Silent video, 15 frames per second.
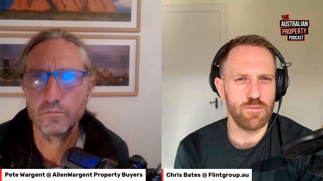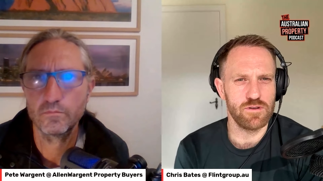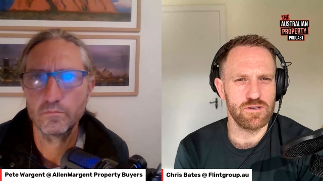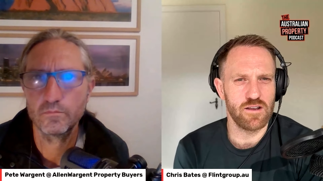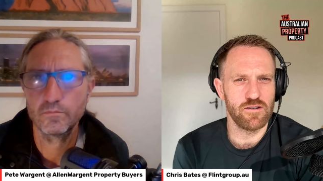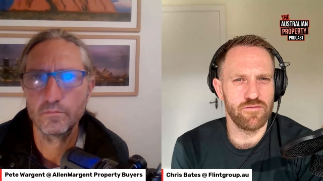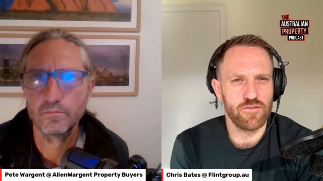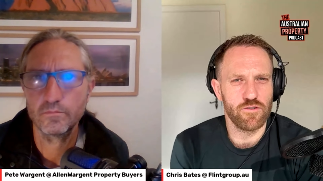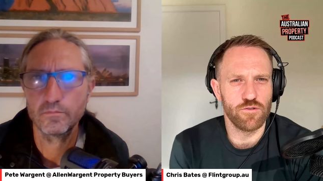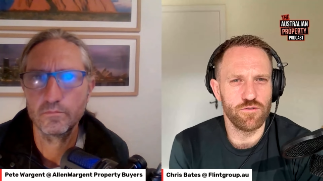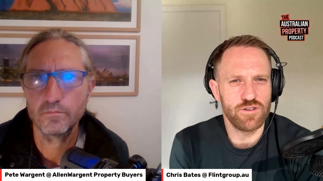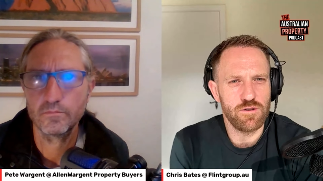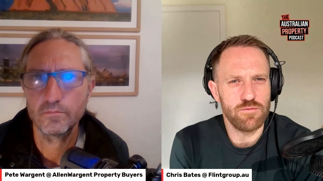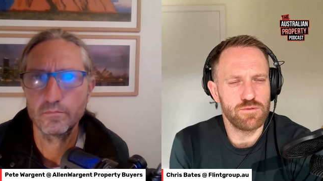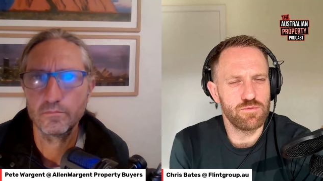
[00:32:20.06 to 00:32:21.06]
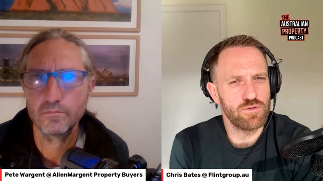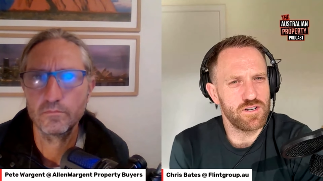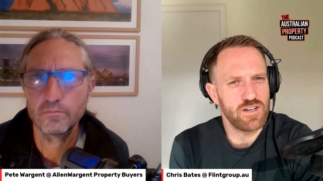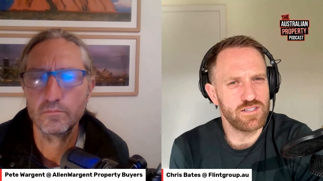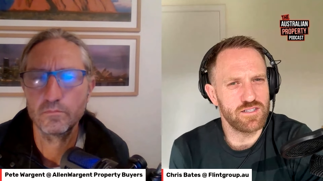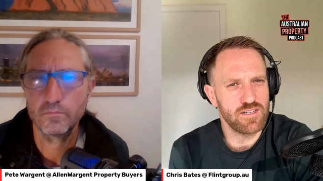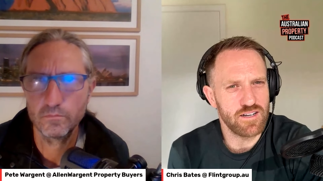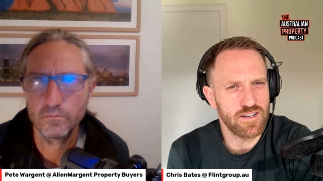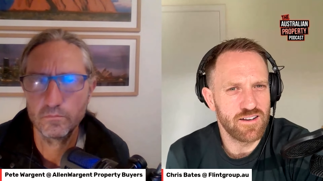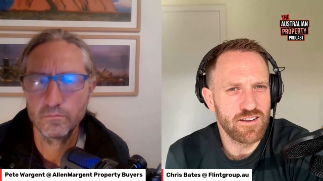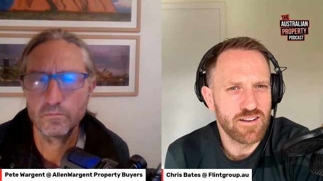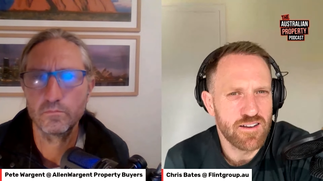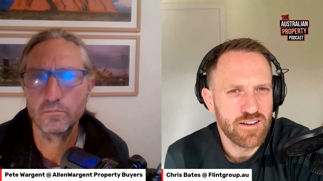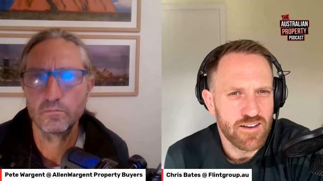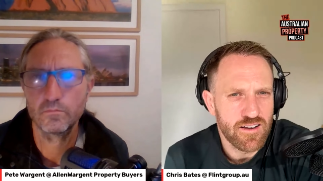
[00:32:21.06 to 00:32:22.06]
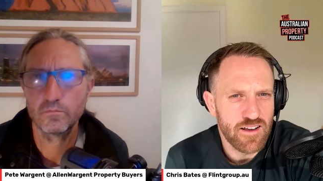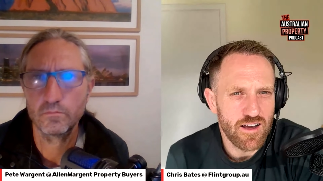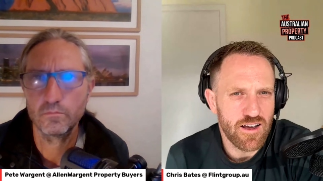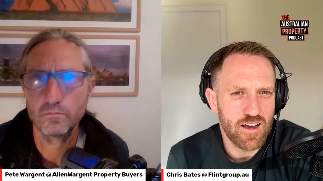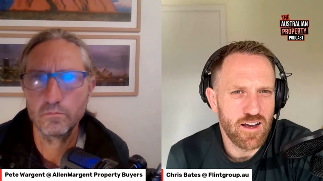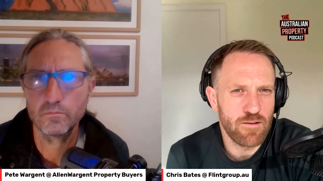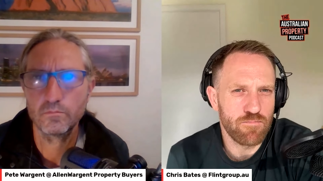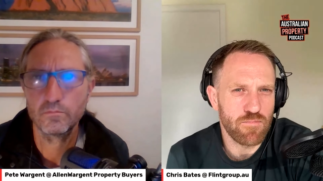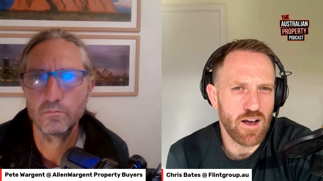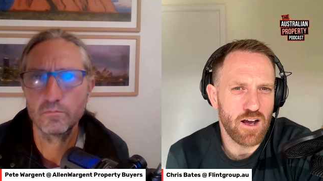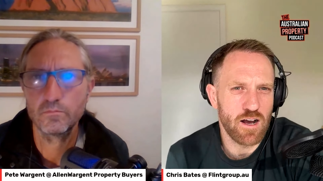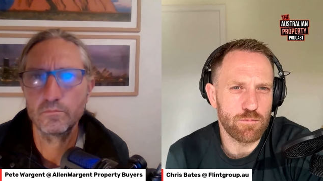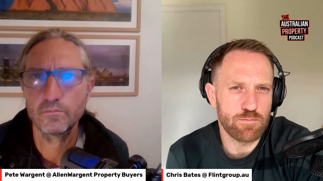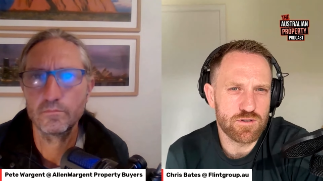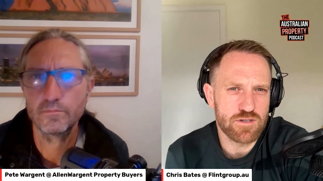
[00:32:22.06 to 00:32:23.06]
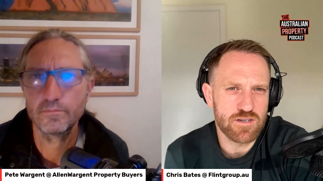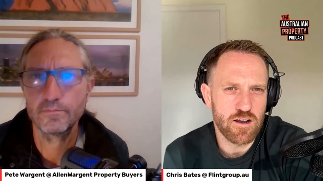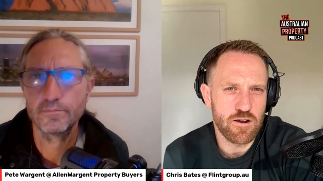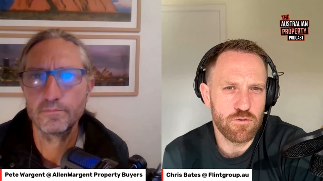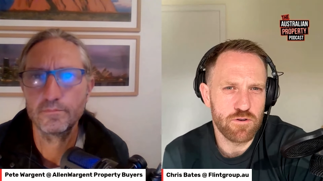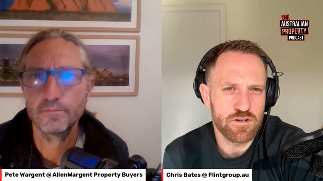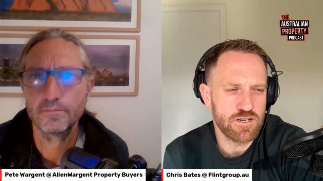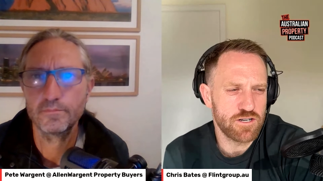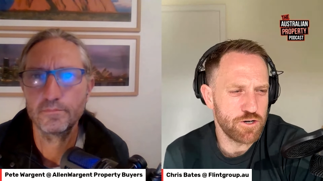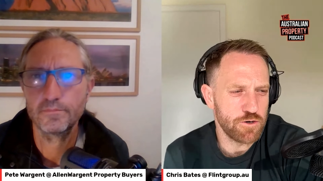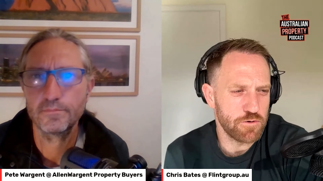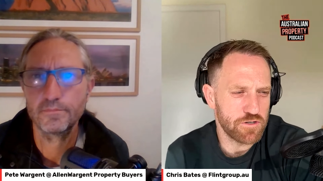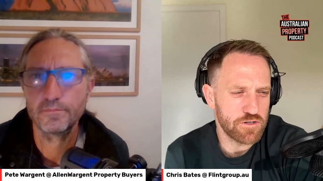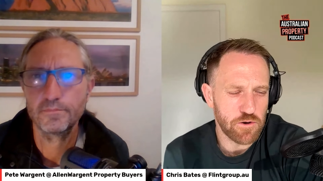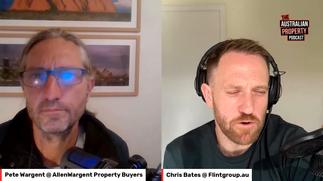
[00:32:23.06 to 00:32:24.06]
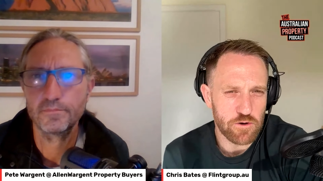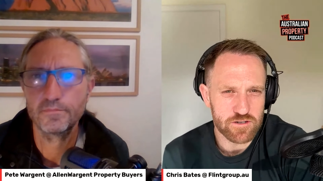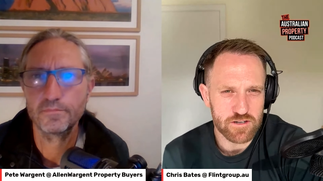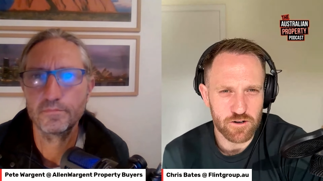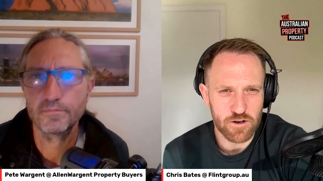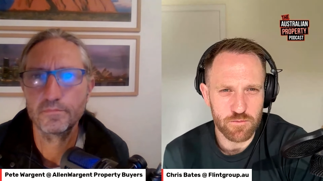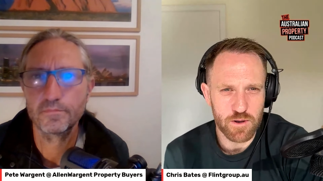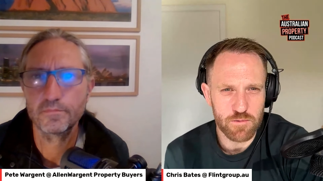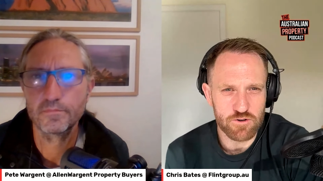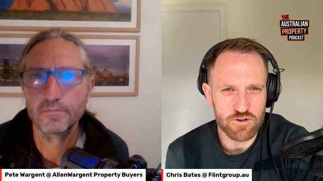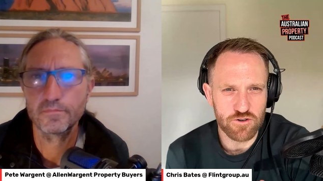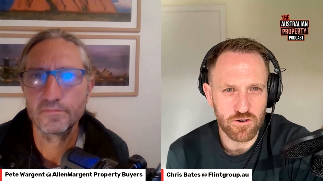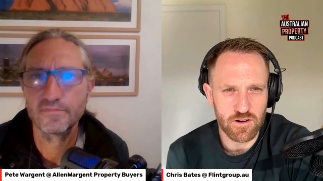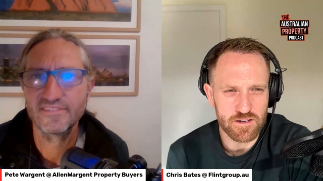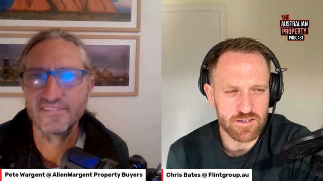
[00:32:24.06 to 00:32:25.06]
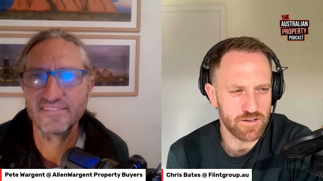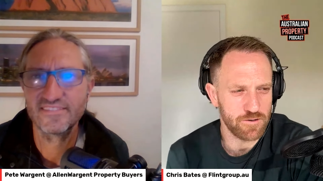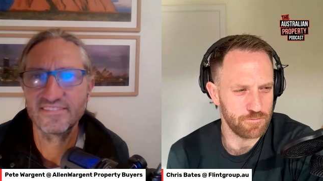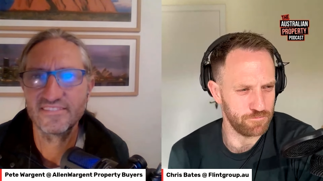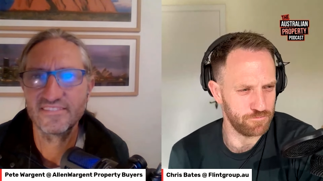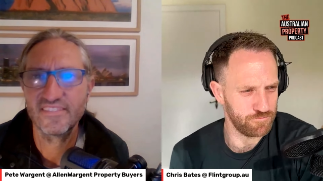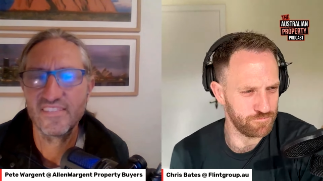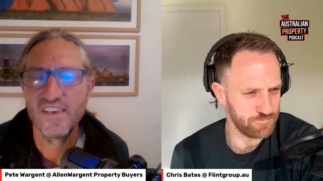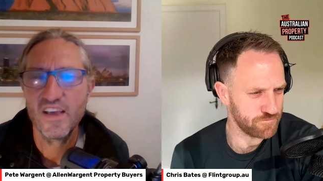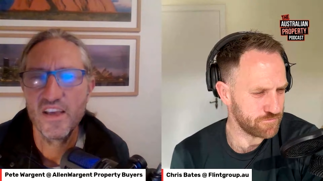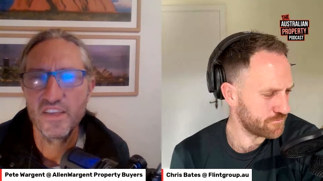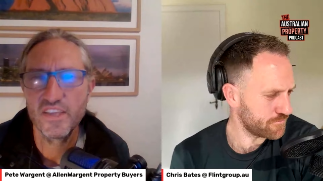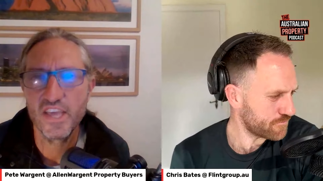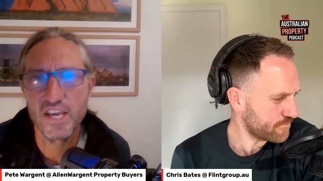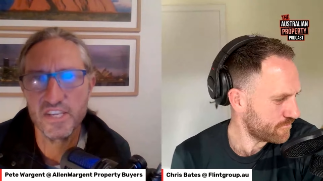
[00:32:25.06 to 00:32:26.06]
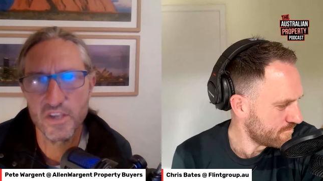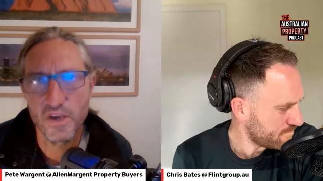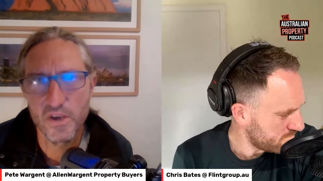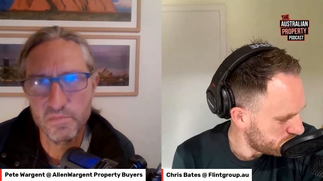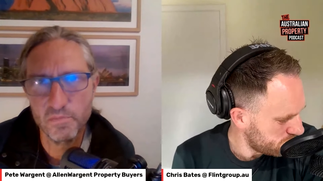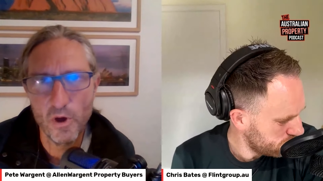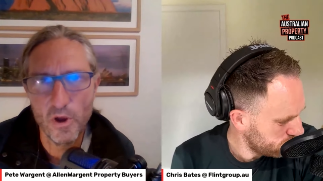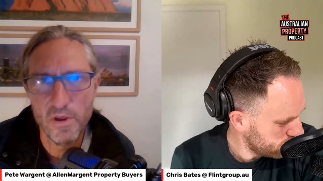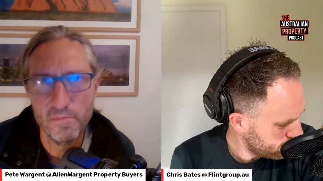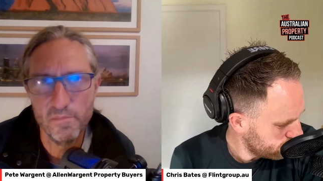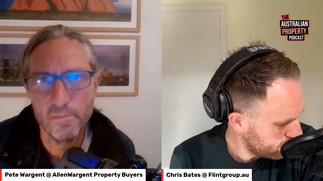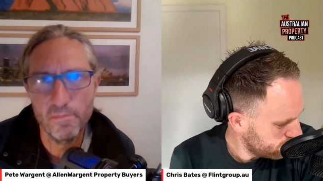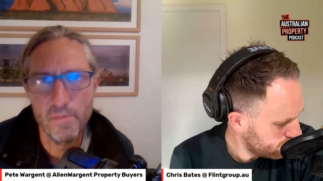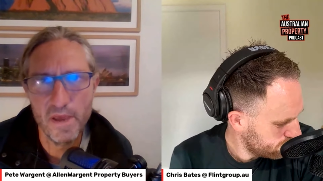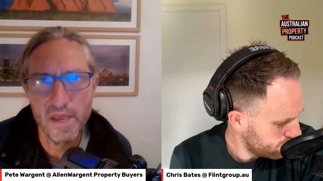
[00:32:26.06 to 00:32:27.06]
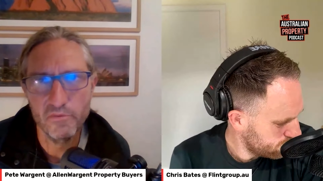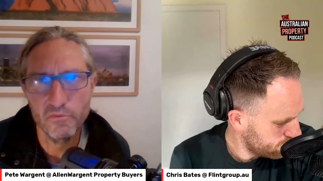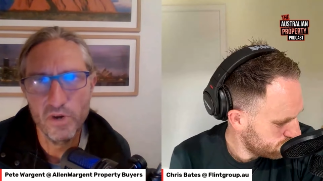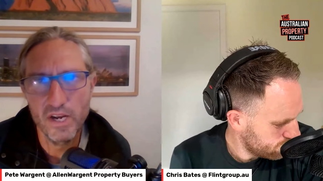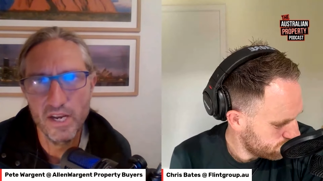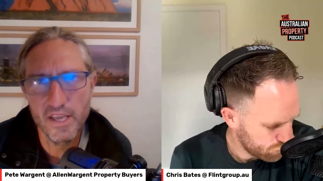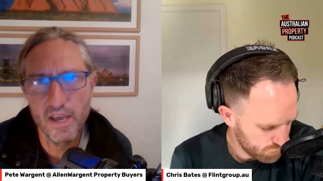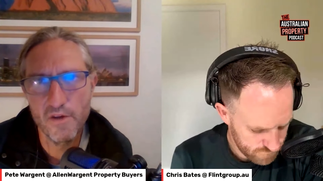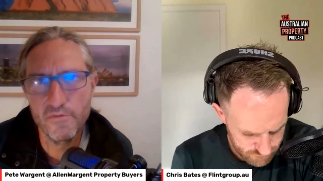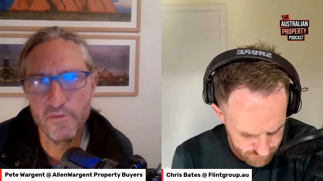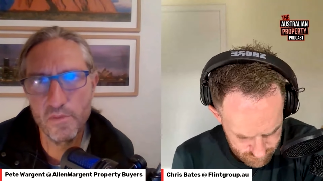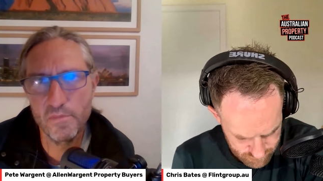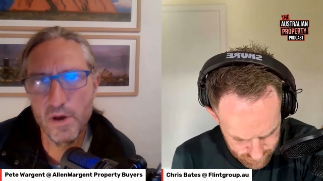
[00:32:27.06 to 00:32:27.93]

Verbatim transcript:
Speaker 1: percent falls." He was predicting um, up. So when Stuart talks, a lot of people should listen.
Speaker 2: Yeah. So his point being, really, over the